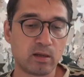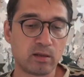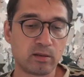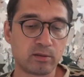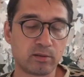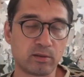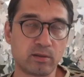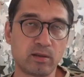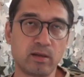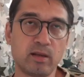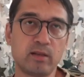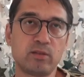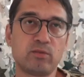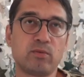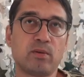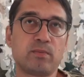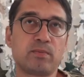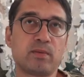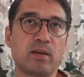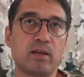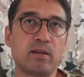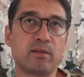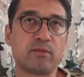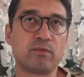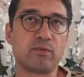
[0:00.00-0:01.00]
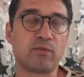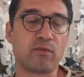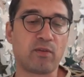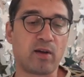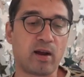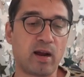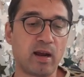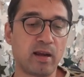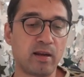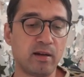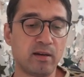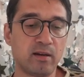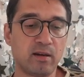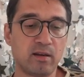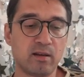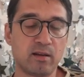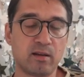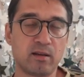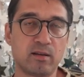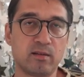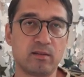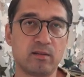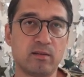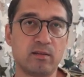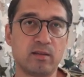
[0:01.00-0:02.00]
So the next website is Find
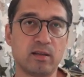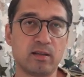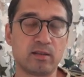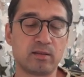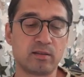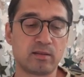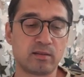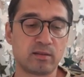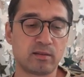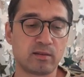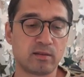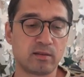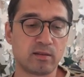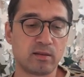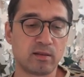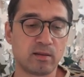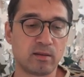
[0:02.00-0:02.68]
This